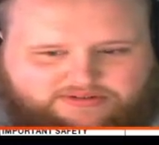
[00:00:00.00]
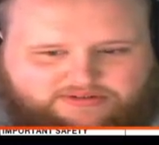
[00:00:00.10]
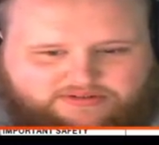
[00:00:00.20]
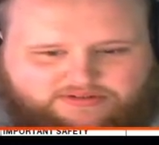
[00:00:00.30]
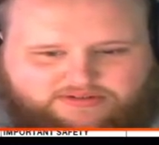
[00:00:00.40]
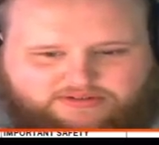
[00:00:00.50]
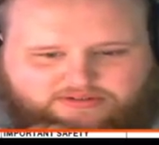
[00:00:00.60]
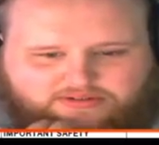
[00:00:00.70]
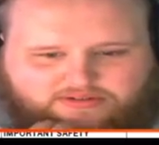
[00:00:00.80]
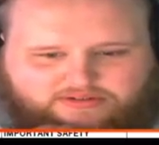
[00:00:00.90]

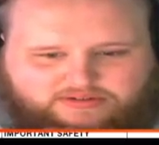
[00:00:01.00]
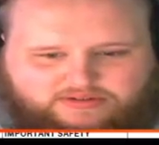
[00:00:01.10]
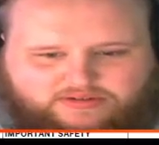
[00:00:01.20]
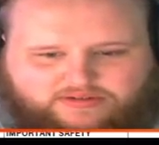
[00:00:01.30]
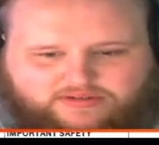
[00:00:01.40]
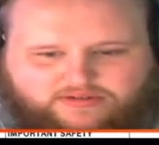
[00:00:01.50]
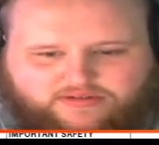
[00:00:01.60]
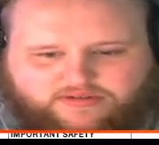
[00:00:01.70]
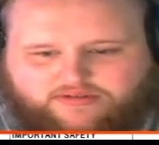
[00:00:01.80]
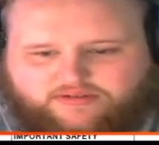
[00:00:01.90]

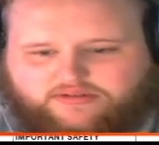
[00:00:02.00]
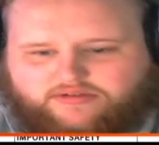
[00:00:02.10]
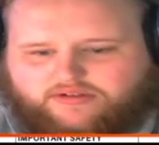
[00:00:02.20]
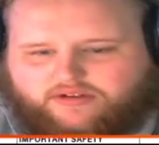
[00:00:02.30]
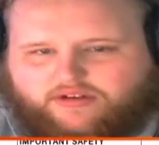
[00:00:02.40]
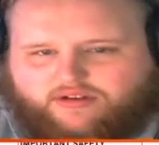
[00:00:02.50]
No one is speaking in this clip.